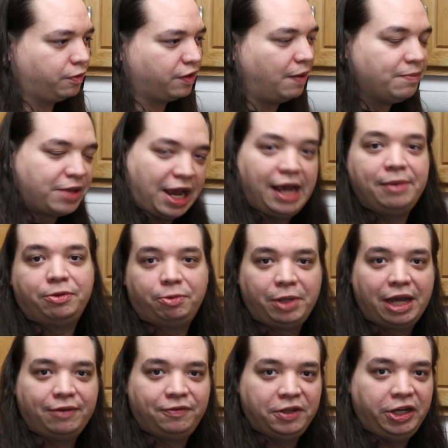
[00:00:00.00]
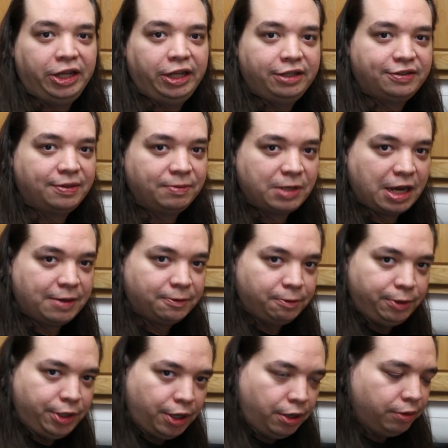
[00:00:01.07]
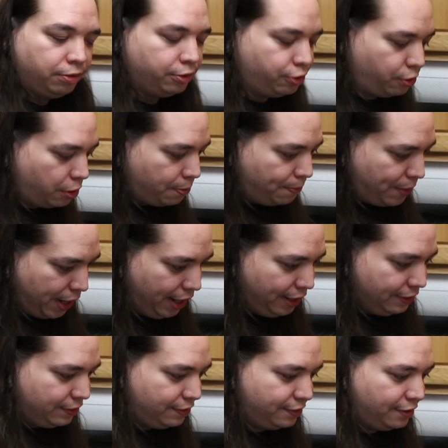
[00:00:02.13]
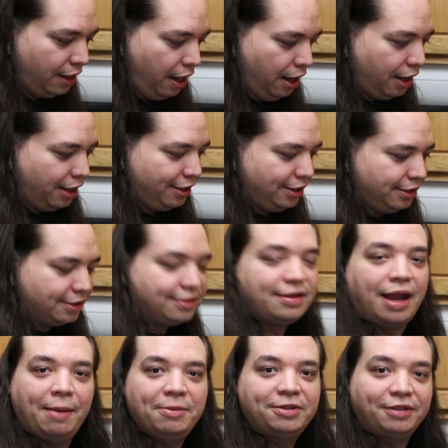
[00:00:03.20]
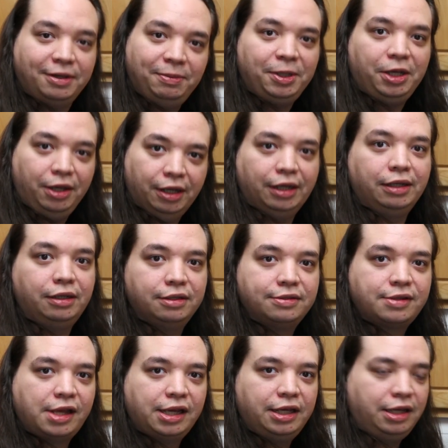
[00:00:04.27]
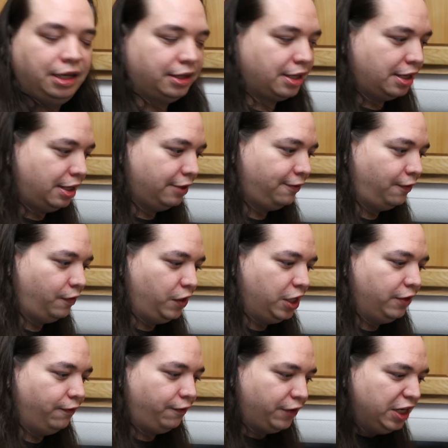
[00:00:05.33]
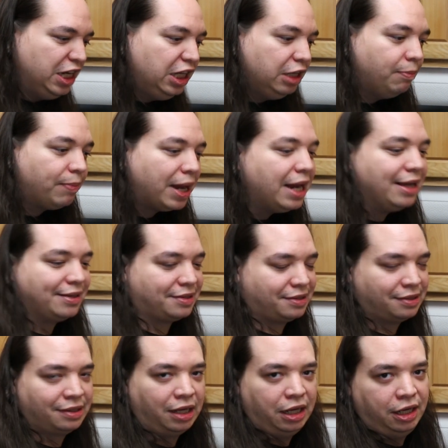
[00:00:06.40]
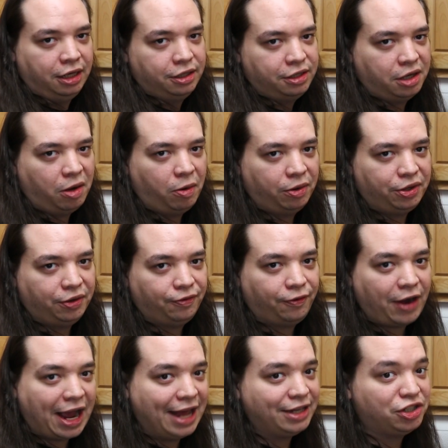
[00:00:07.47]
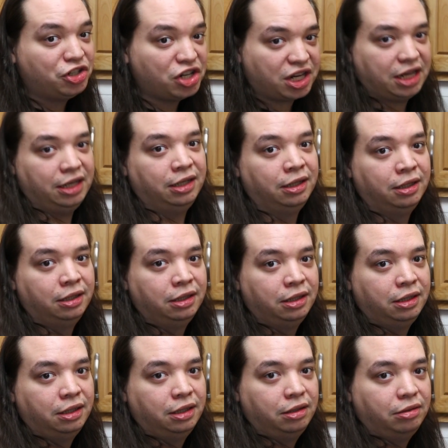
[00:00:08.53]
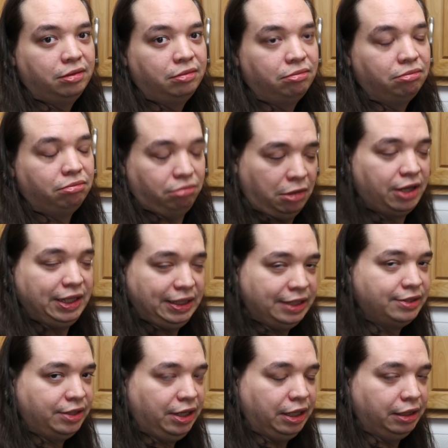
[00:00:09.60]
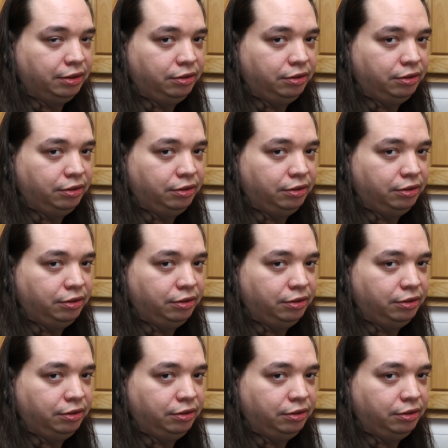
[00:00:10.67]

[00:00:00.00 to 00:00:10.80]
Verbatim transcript: Sometimes we have vanilla, sometimes we don't, to our base. I think this time it's gonna be good, because like you get that nice van vanilla base to go with your fried chicken. I think that's good.